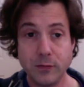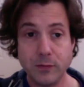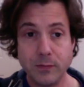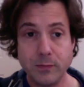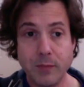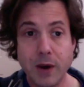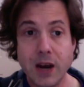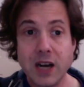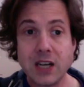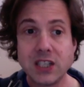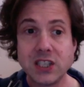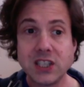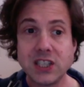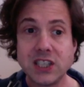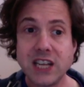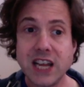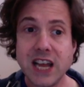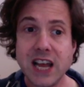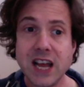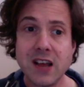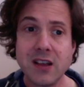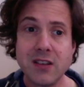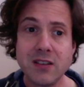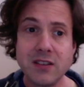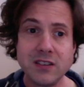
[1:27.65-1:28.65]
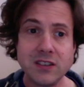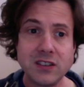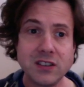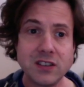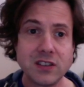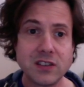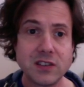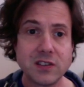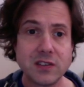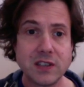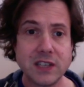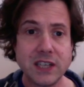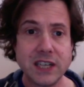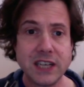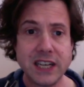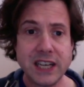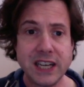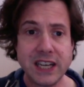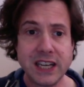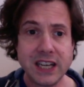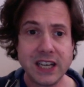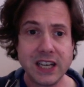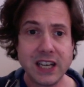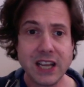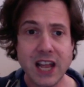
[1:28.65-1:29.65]
March down the
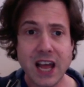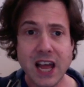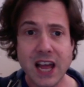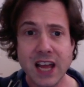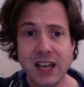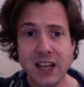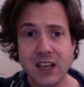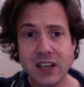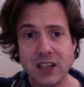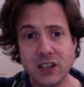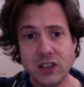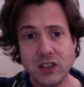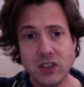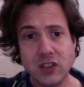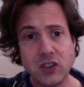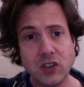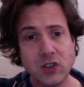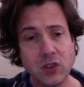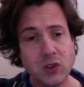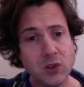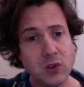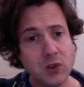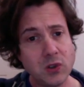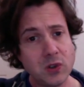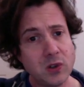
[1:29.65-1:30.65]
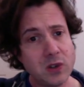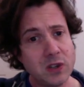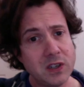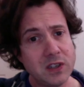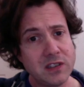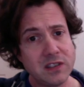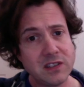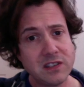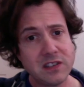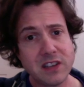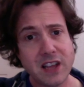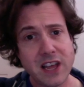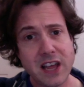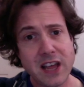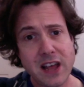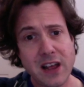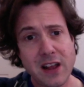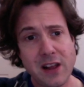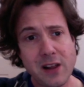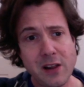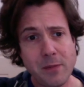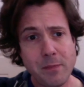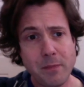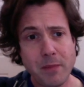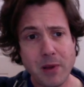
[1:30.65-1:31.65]
street like a
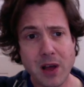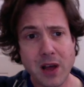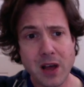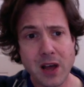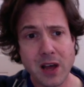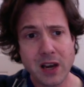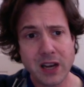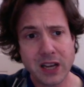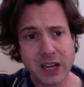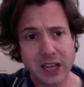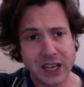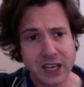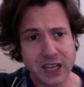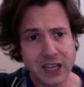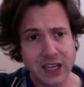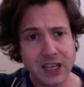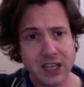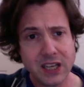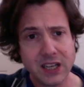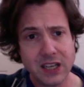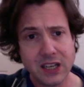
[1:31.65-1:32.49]
Duracell bunny.